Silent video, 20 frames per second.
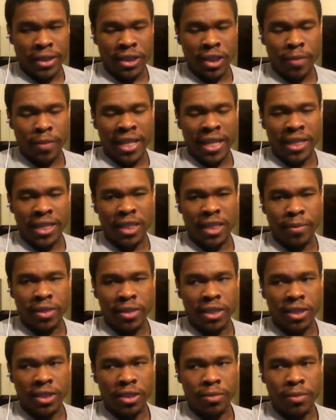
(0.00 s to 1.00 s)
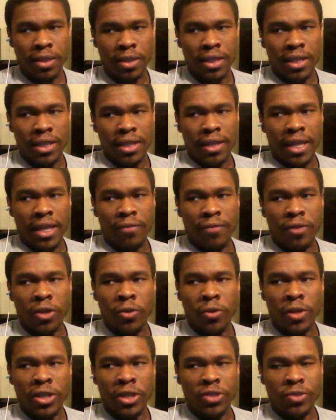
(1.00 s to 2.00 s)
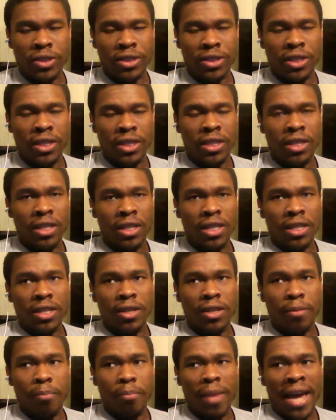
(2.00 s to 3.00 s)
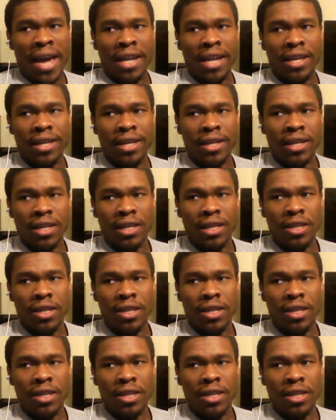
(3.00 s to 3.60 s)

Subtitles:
and anti-Semitism. They have no interest in combating,